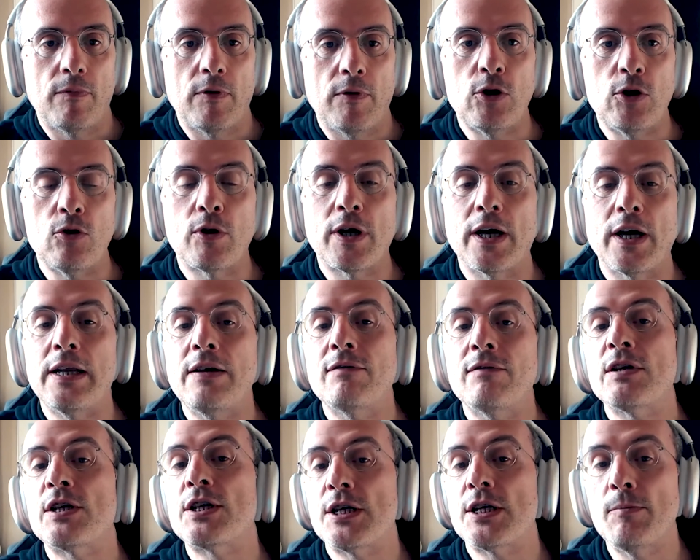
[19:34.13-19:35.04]
you can
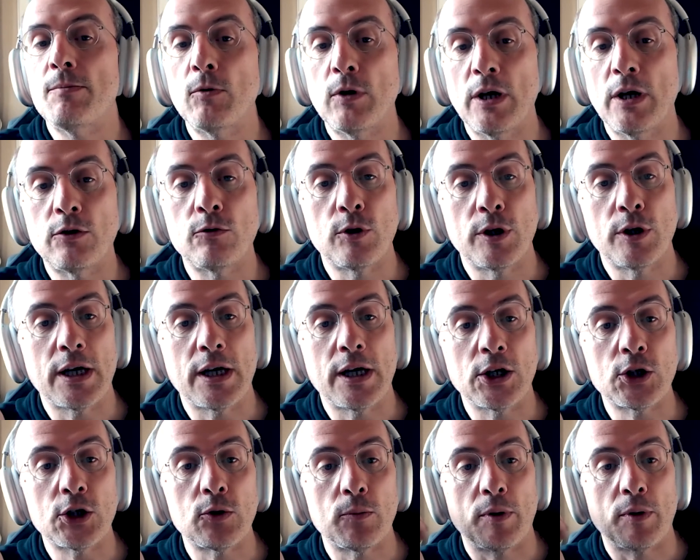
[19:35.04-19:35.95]
even simulate to the
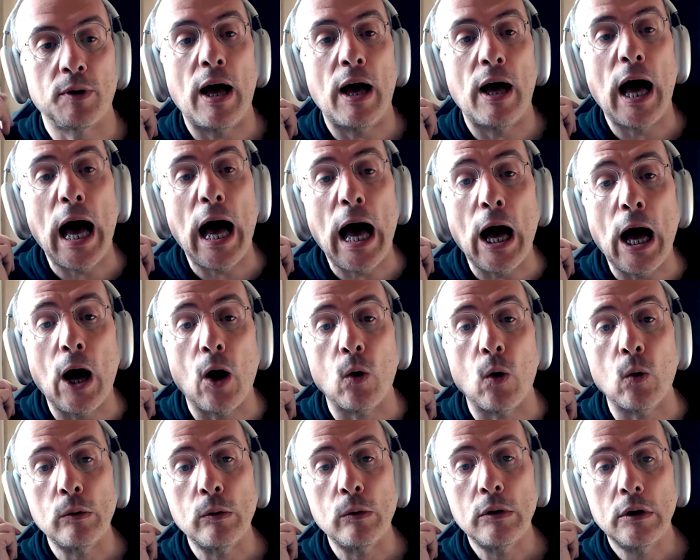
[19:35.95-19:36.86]
customer
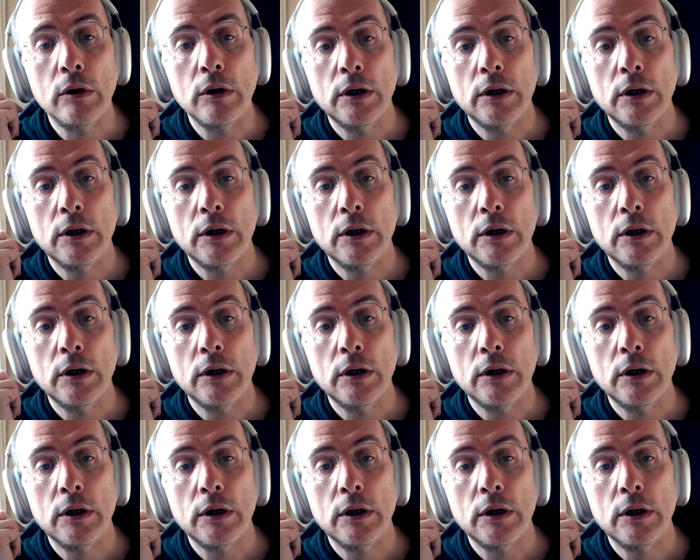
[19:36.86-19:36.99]
how